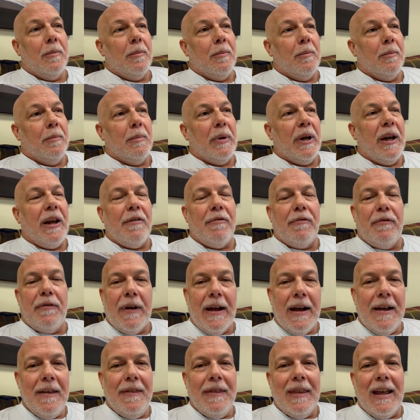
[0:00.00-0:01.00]
But I
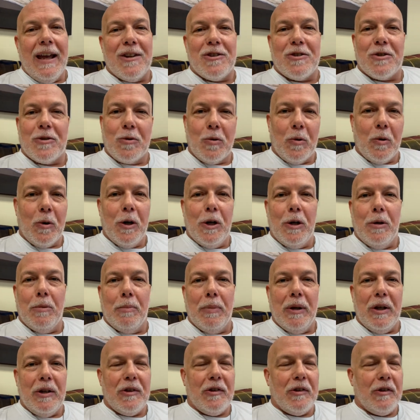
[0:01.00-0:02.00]
find that story to
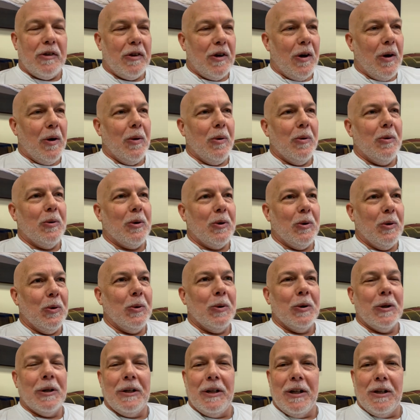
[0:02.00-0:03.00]
be so
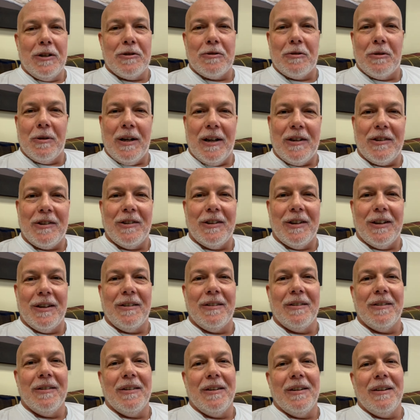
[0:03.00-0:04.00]
cool and interesting.
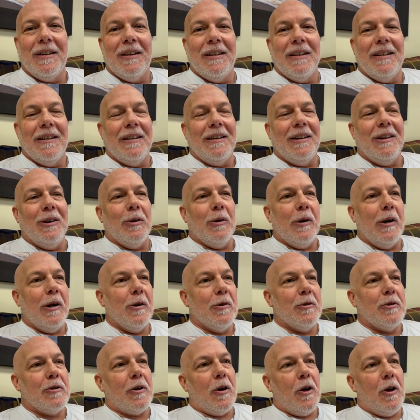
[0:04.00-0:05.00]
You know,
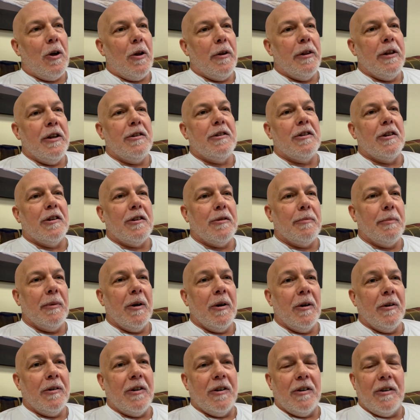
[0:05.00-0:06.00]
here's all these
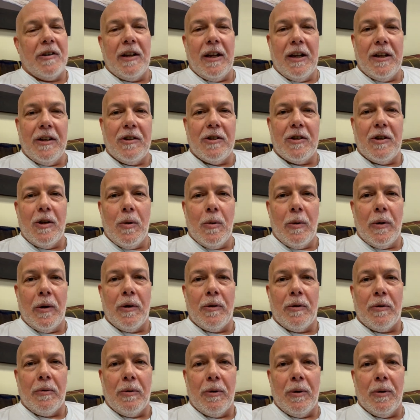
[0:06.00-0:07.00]
experiences that he's going
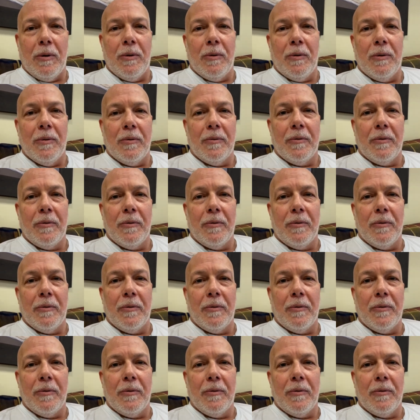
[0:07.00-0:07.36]
through,